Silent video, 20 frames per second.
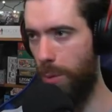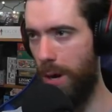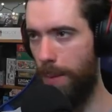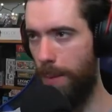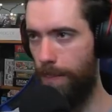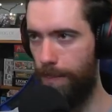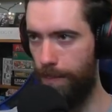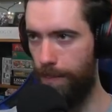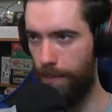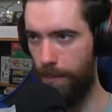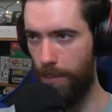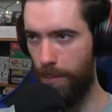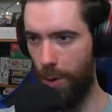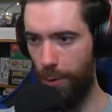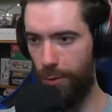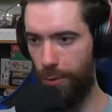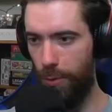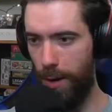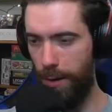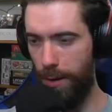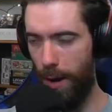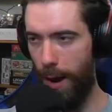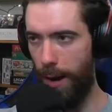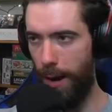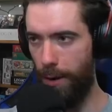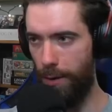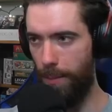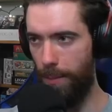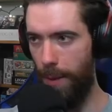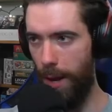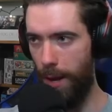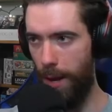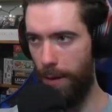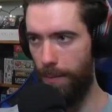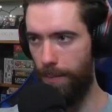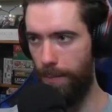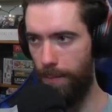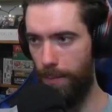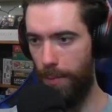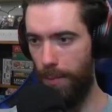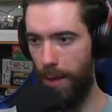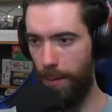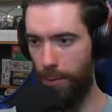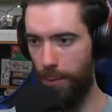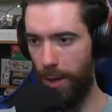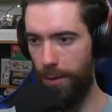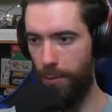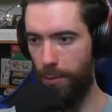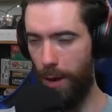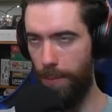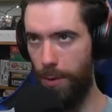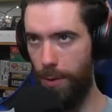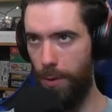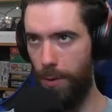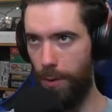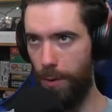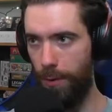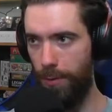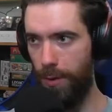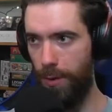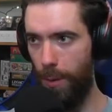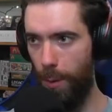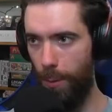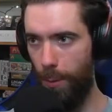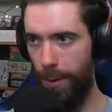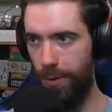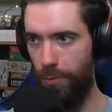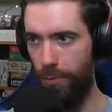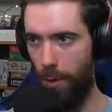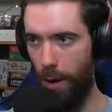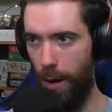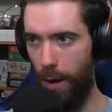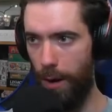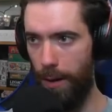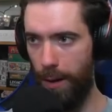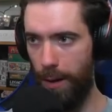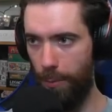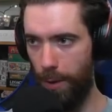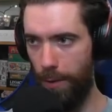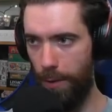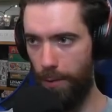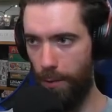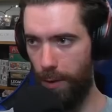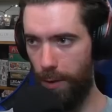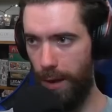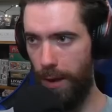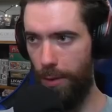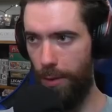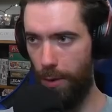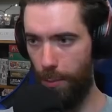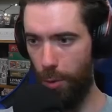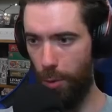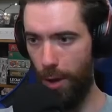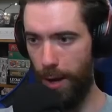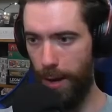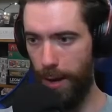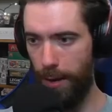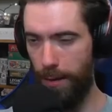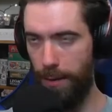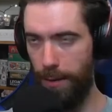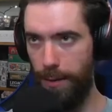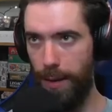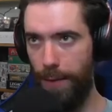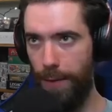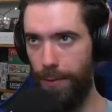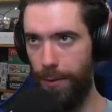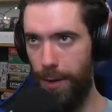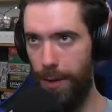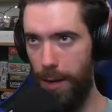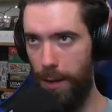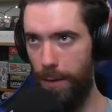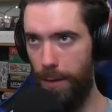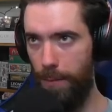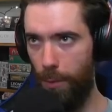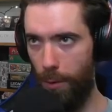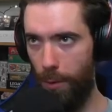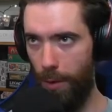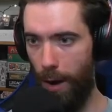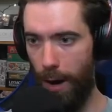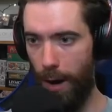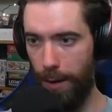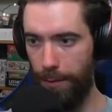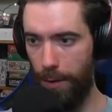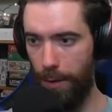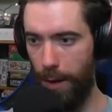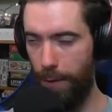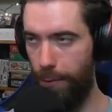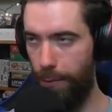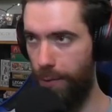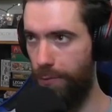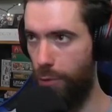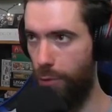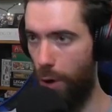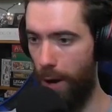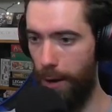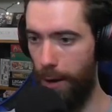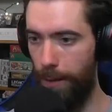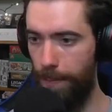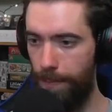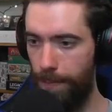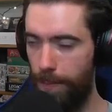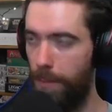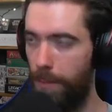up, go straight to Iron Man, then play Tribunal, see what we draw, and we will either play Devil D or the Onslaught if we've drawn it.